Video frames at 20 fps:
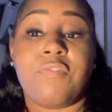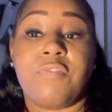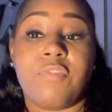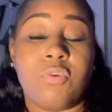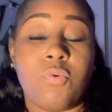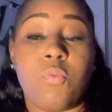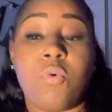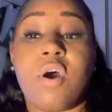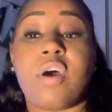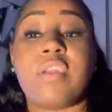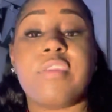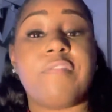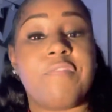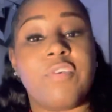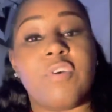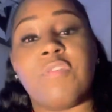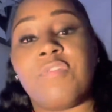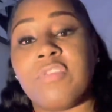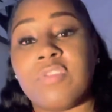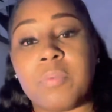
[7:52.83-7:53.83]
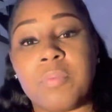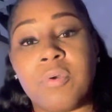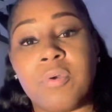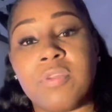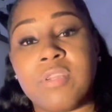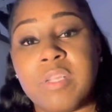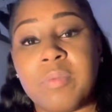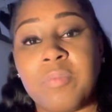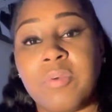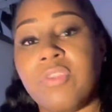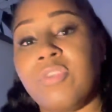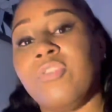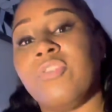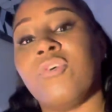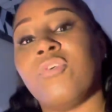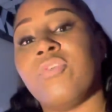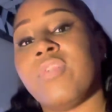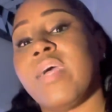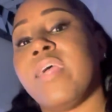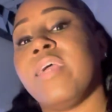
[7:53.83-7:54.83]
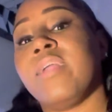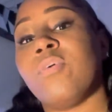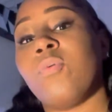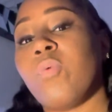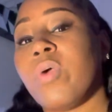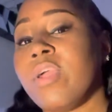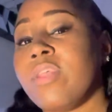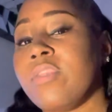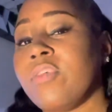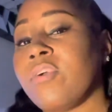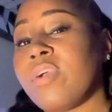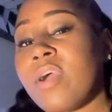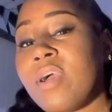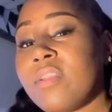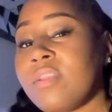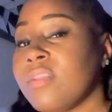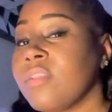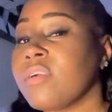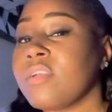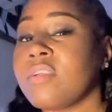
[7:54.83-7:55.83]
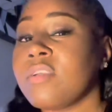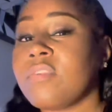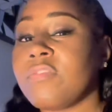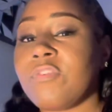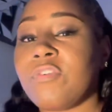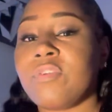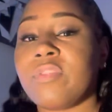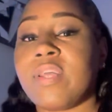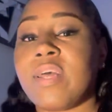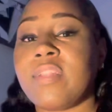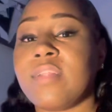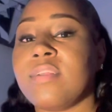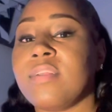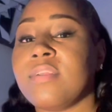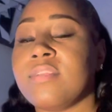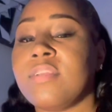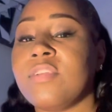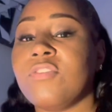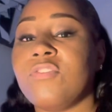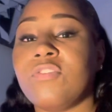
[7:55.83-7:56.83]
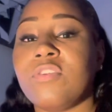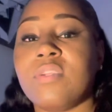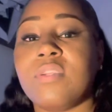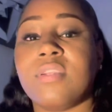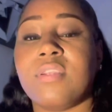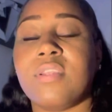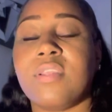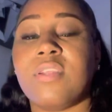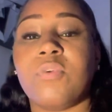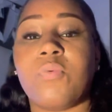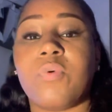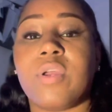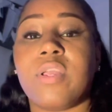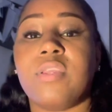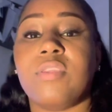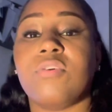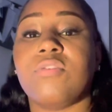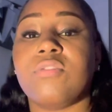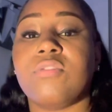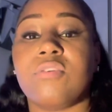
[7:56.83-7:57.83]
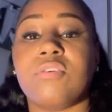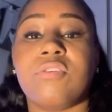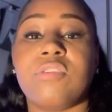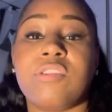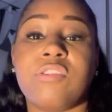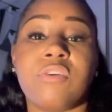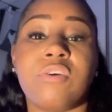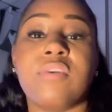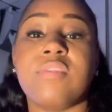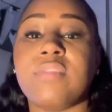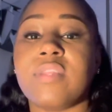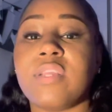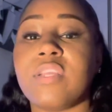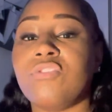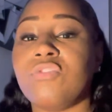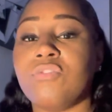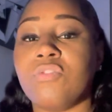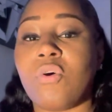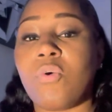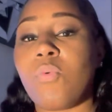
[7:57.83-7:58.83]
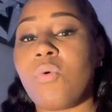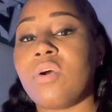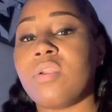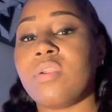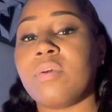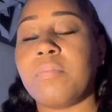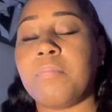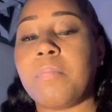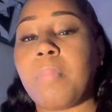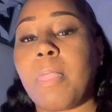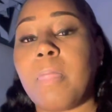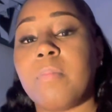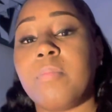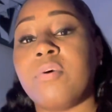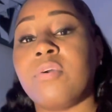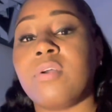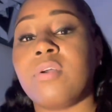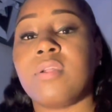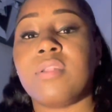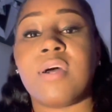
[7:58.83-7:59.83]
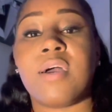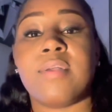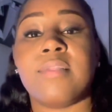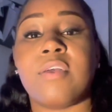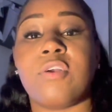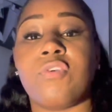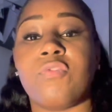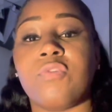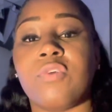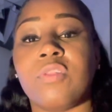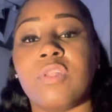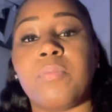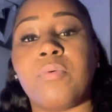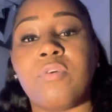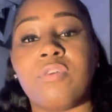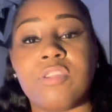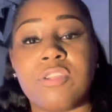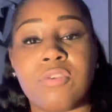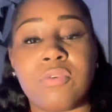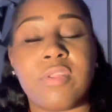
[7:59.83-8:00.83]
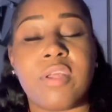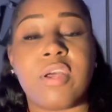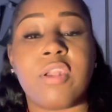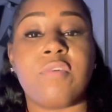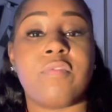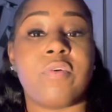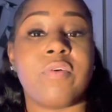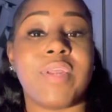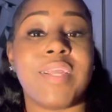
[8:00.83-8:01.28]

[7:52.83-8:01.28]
want to feel for the person, but that in a way they're kind of looking for that attention in a way. There's certain things you don't want to put online that are really personal, that are very